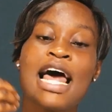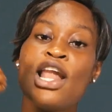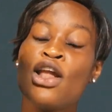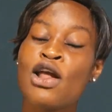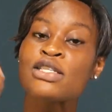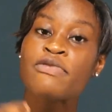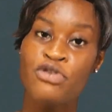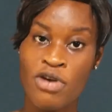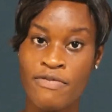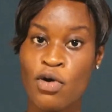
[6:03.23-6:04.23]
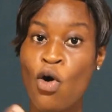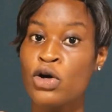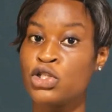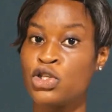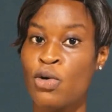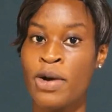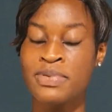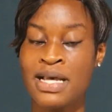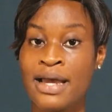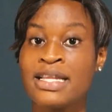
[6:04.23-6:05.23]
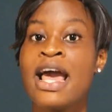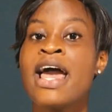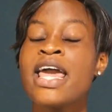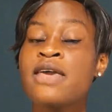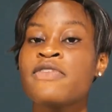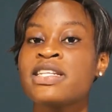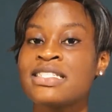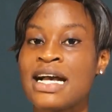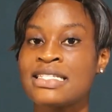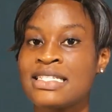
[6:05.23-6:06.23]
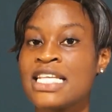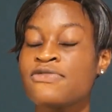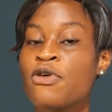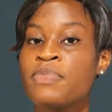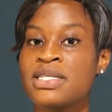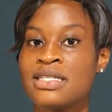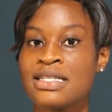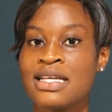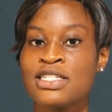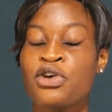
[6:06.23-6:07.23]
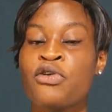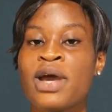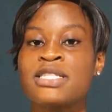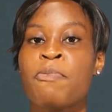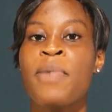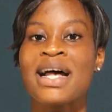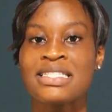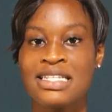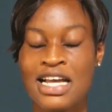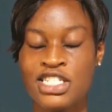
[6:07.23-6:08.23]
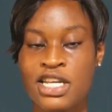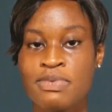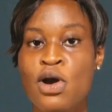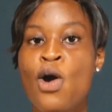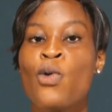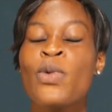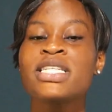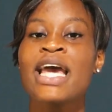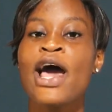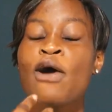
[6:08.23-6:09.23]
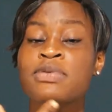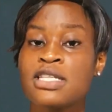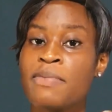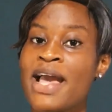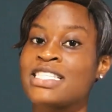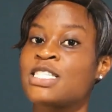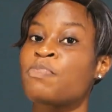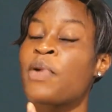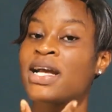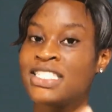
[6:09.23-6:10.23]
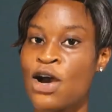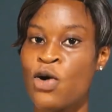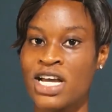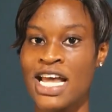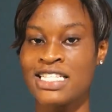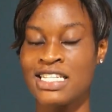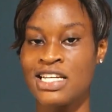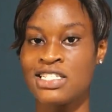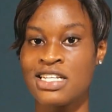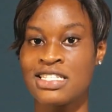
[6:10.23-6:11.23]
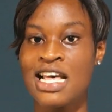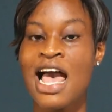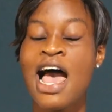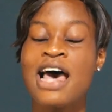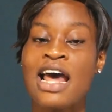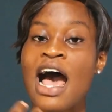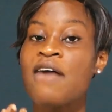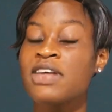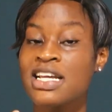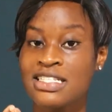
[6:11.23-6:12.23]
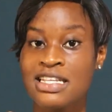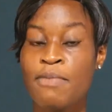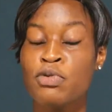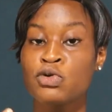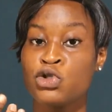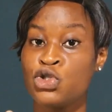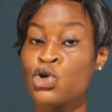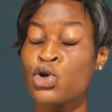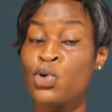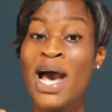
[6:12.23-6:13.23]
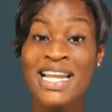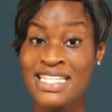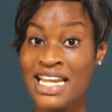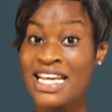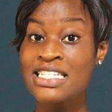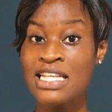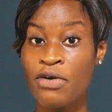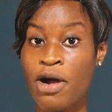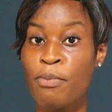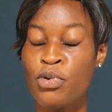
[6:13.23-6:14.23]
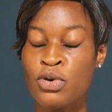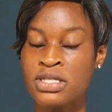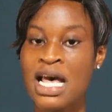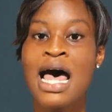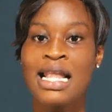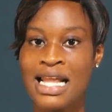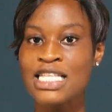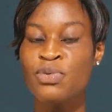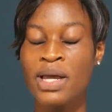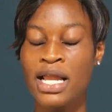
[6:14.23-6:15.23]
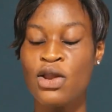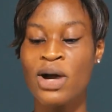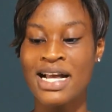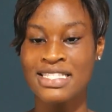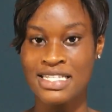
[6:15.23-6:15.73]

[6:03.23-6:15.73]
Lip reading: a lot of traffic onto your website. Even successful businesses create partnerships, which helps them expand their organizations. And I have an example to show you, and it's an Instagram post. Let's quickly look at